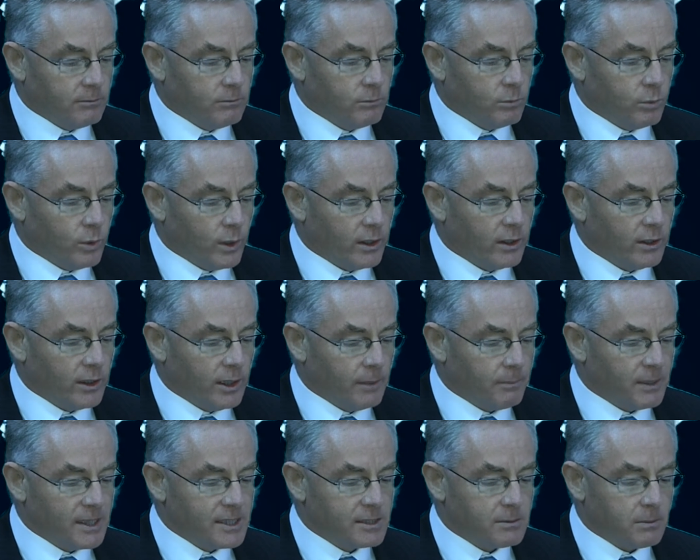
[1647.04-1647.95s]
where a
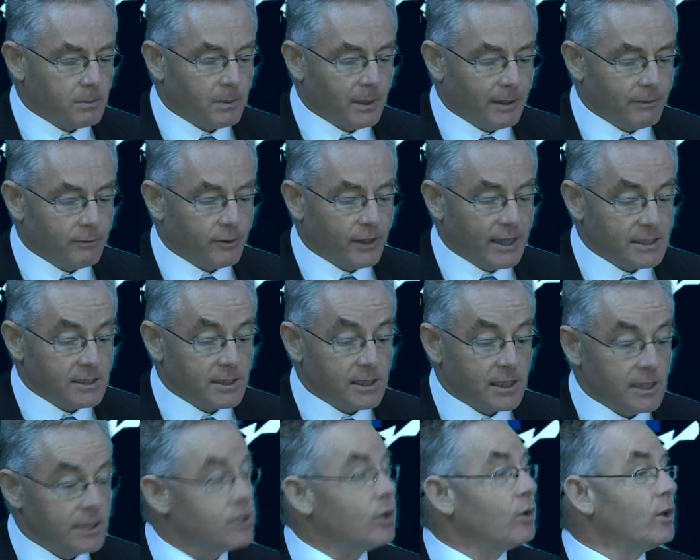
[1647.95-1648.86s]
principal private residence
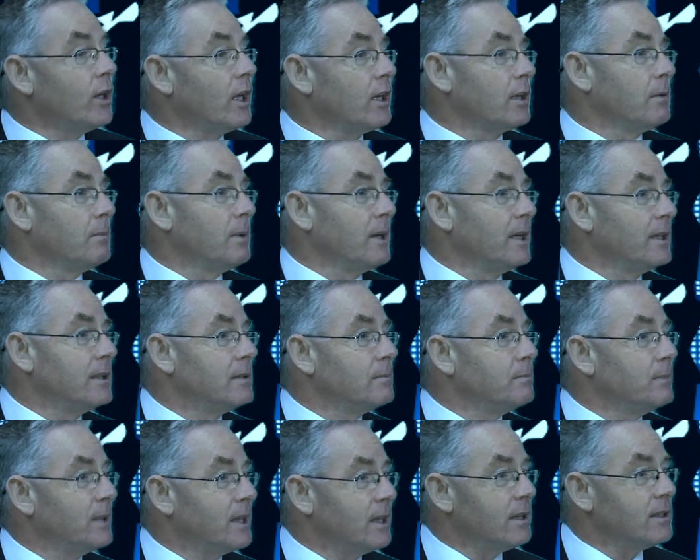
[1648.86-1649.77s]
is unoccupied
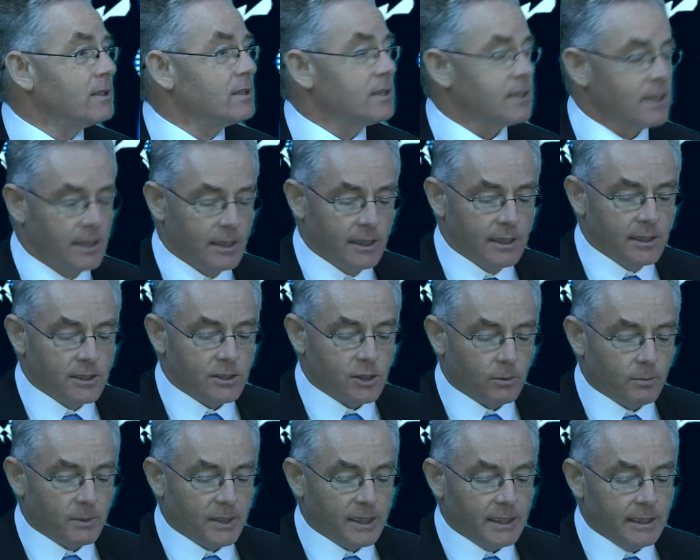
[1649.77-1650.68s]
because
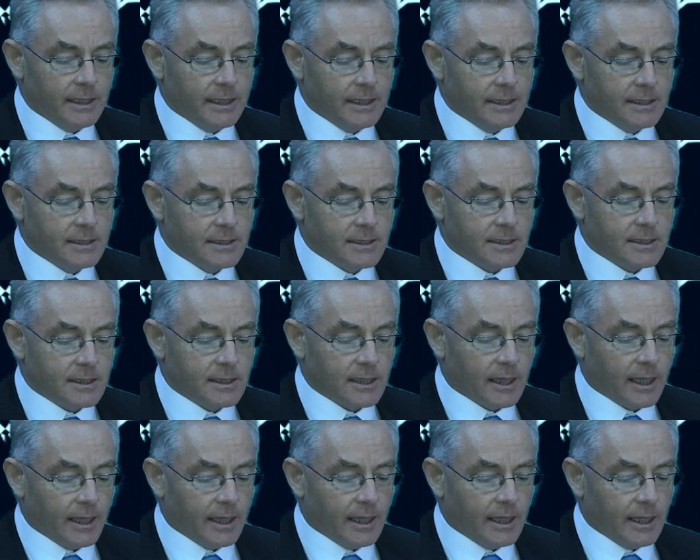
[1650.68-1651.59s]
somebody
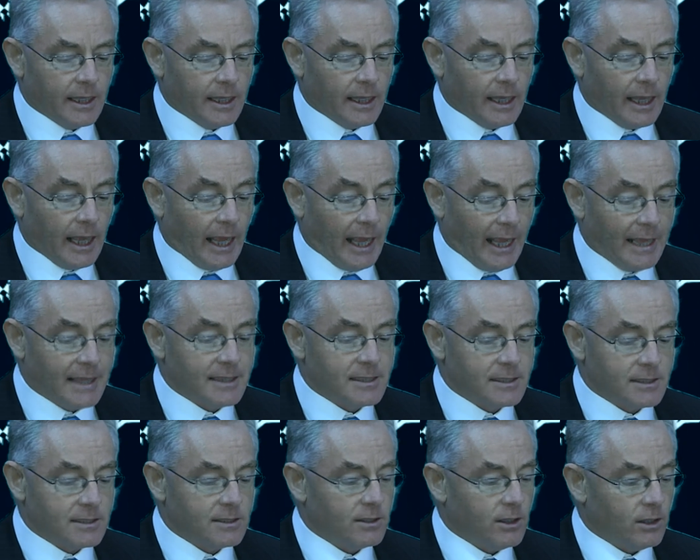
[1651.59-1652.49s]

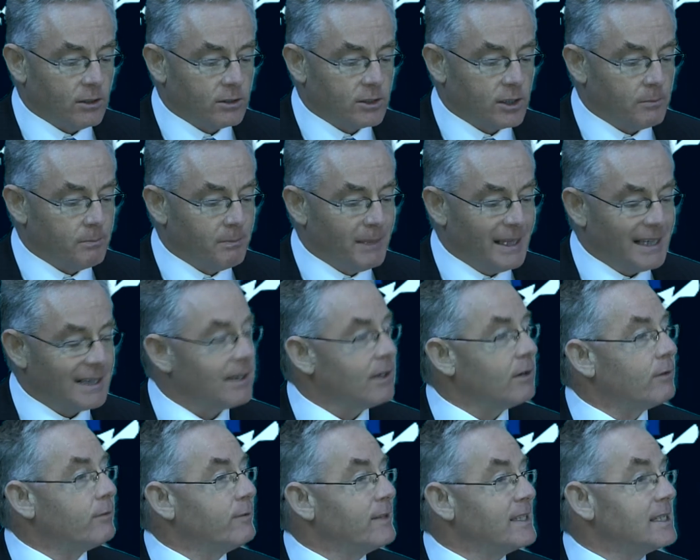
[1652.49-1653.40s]
has long-term mental or
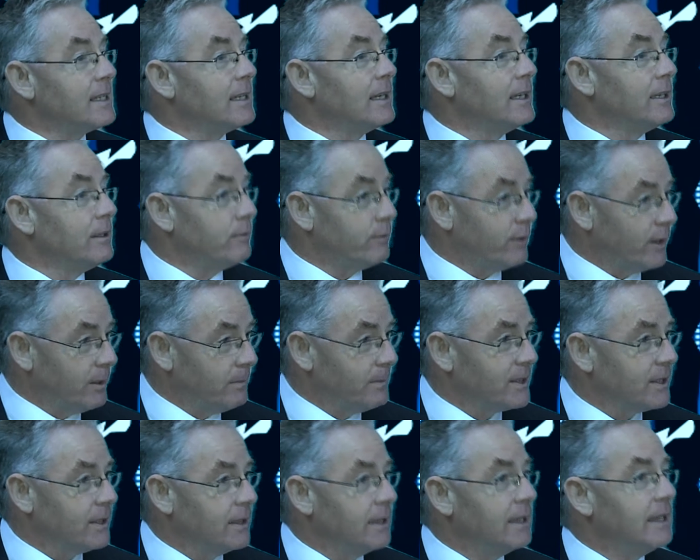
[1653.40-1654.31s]
physical
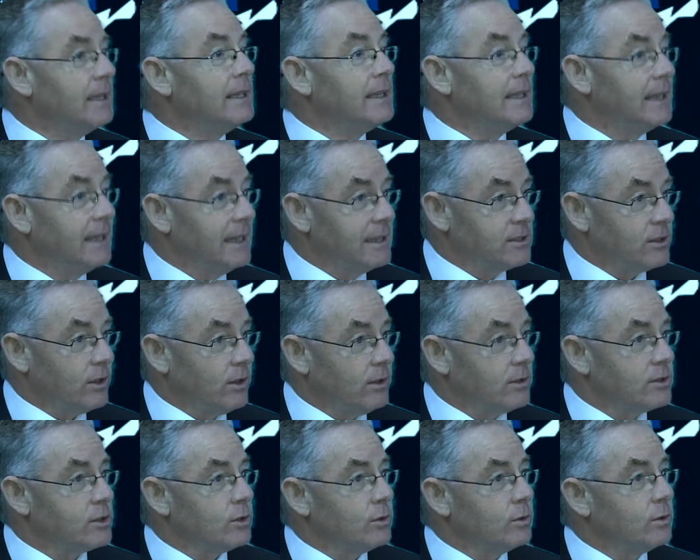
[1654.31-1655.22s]
infirmity, it's
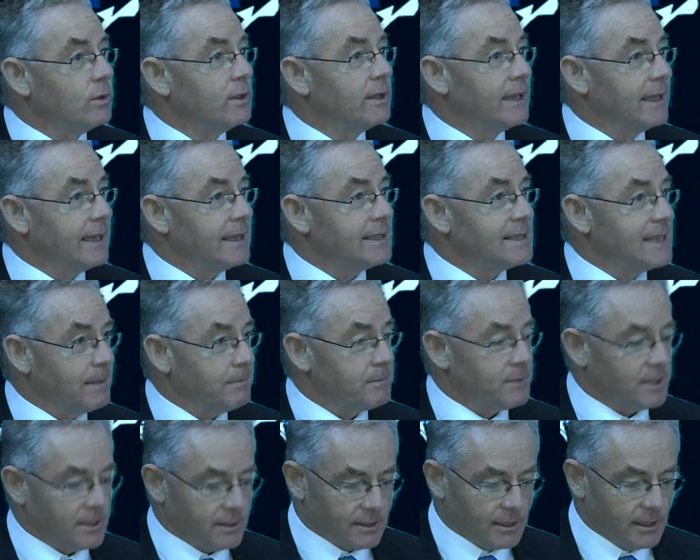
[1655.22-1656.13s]
also exempted.